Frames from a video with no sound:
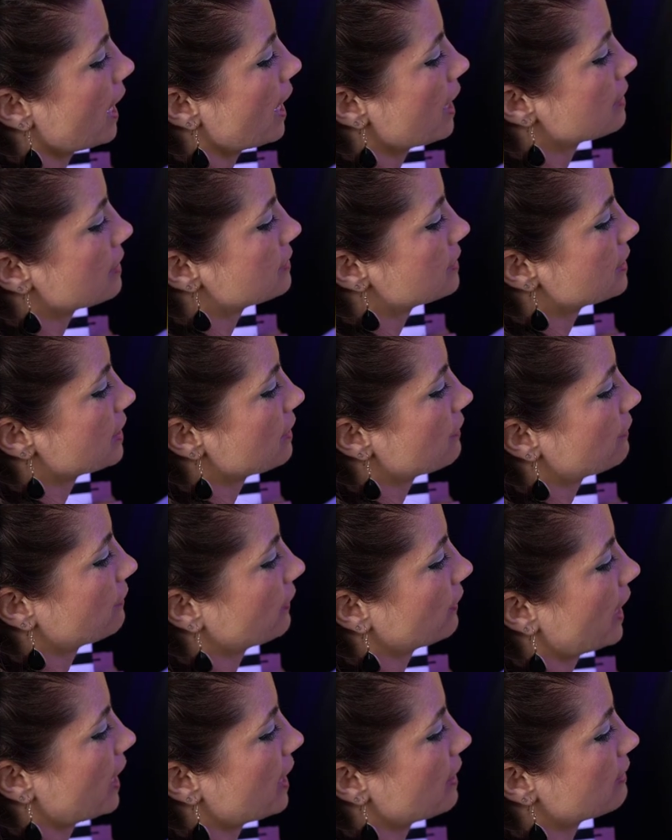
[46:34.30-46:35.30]
as if
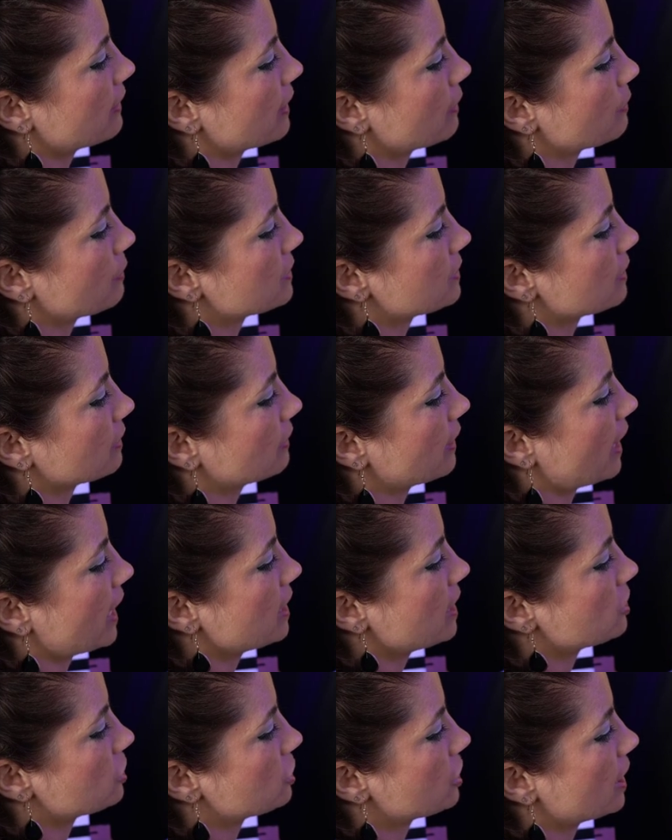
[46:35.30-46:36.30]
like there was a
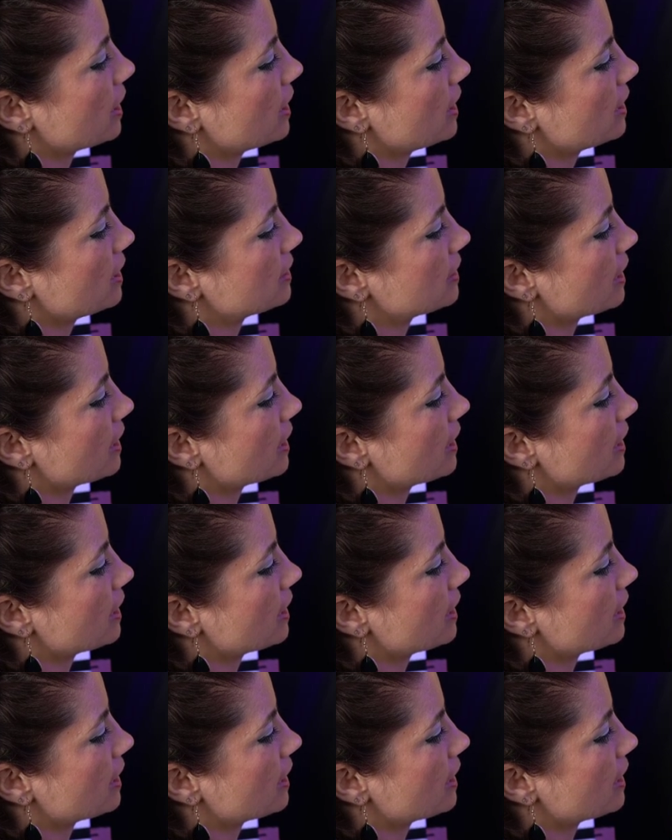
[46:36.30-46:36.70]
light shining